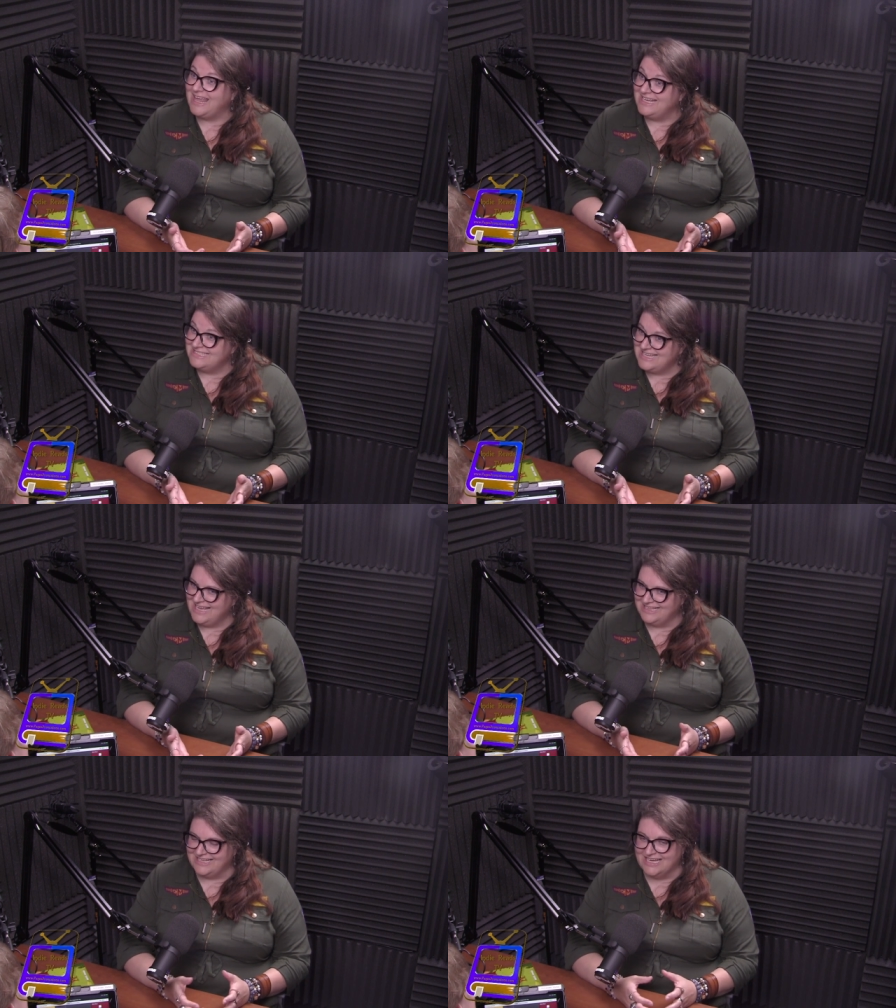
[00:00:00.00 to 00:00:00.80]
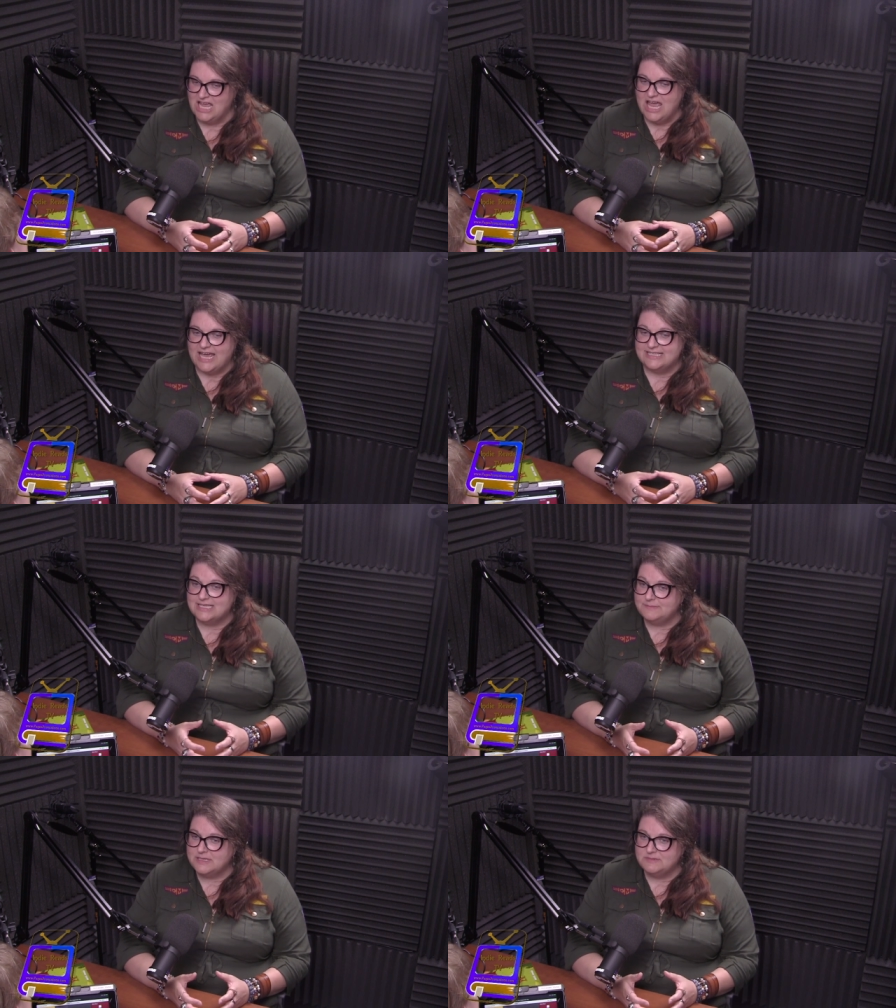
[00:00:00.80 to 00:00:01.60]
Exactly, and
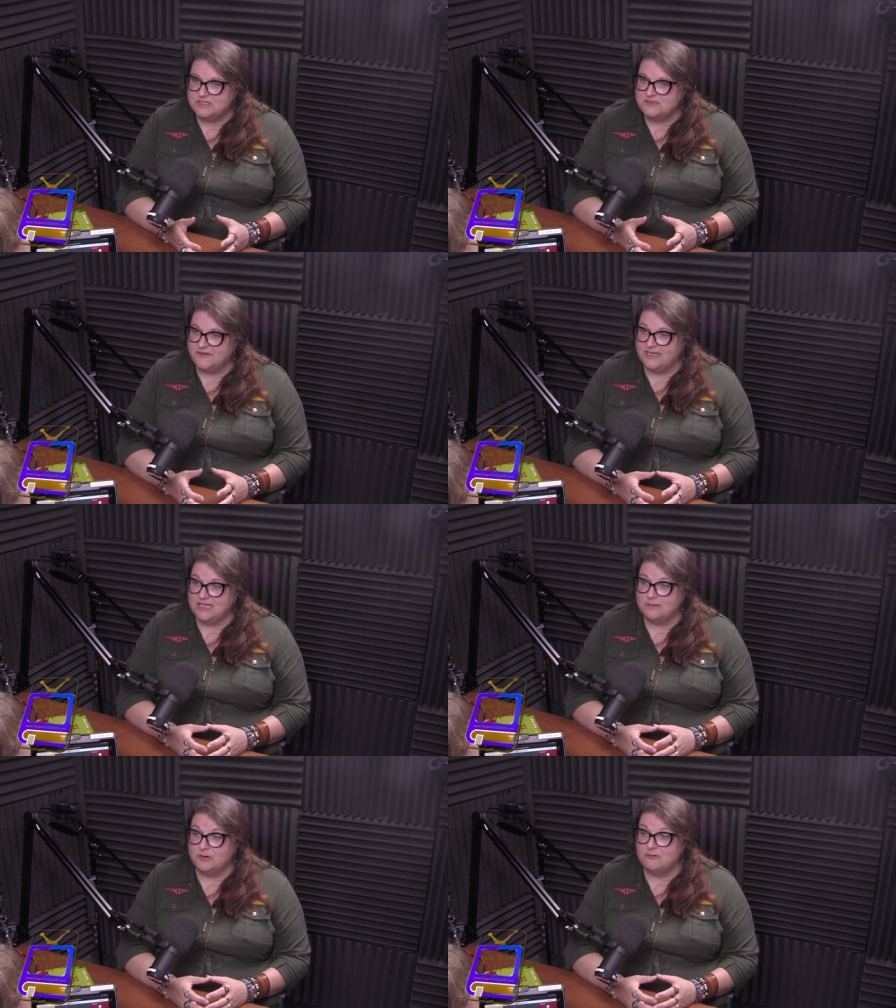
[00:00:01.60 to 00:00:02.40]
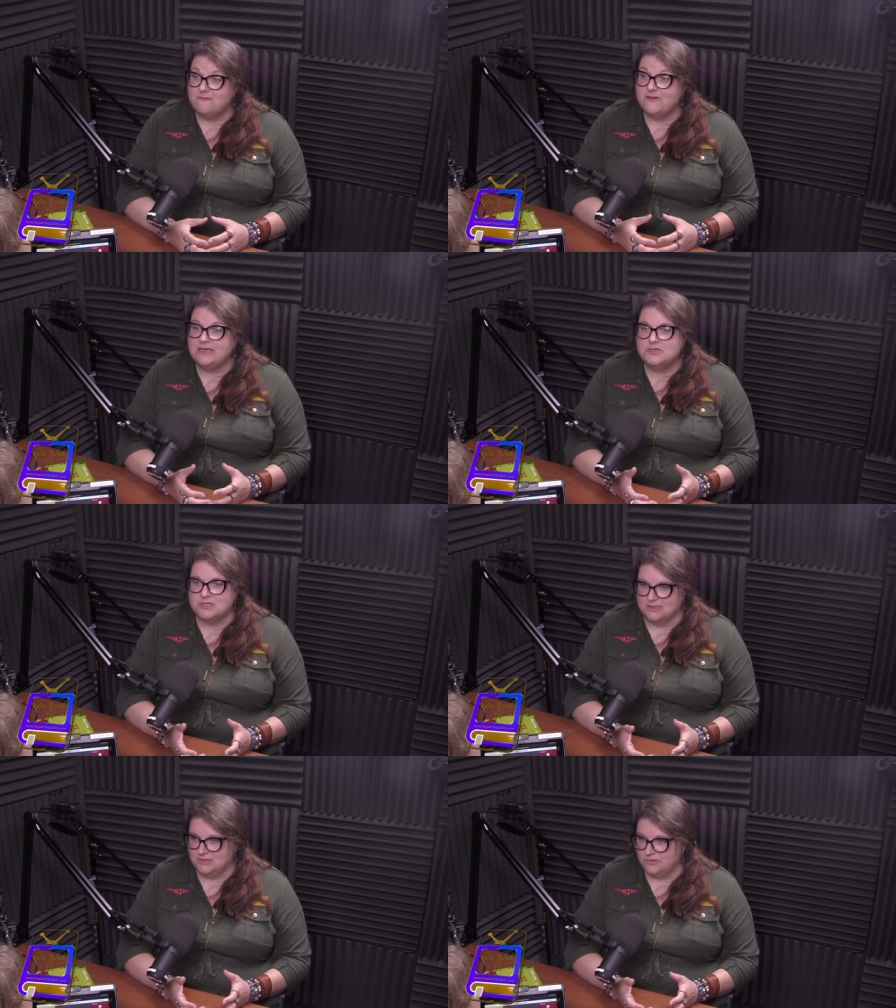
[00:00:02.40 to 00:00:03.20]
sometimes just finding the
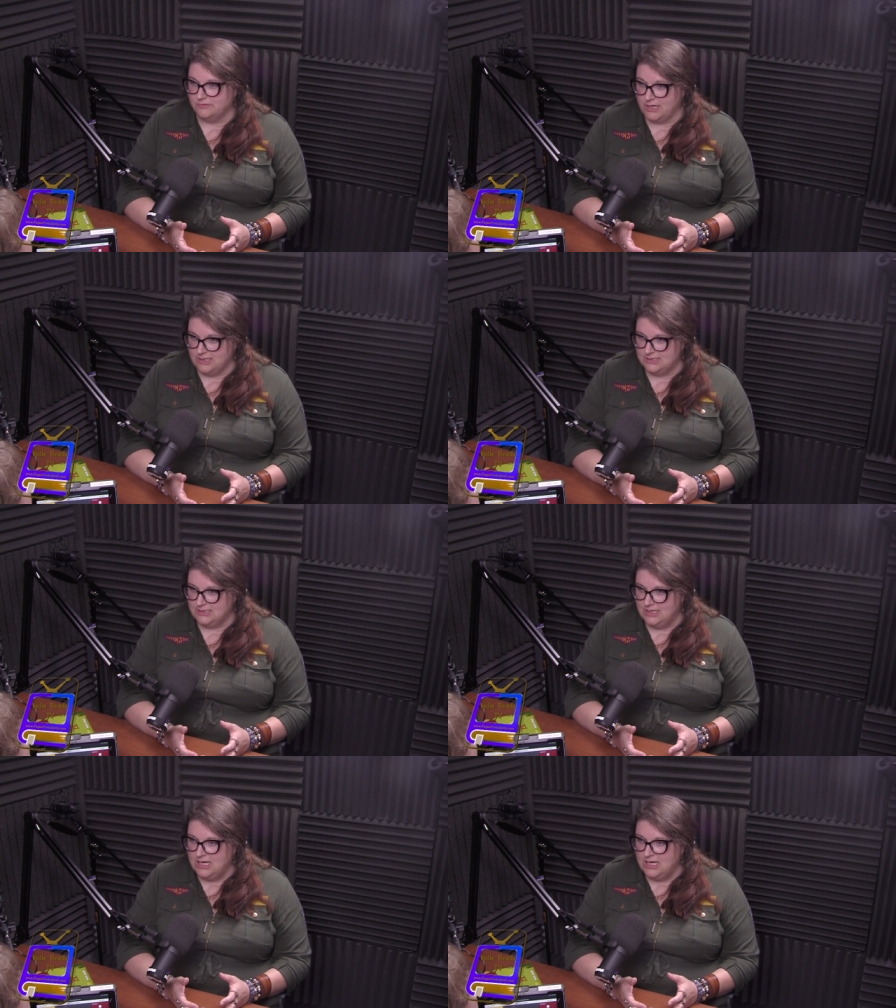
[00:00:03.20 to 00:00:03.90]
motivation to write. Sure.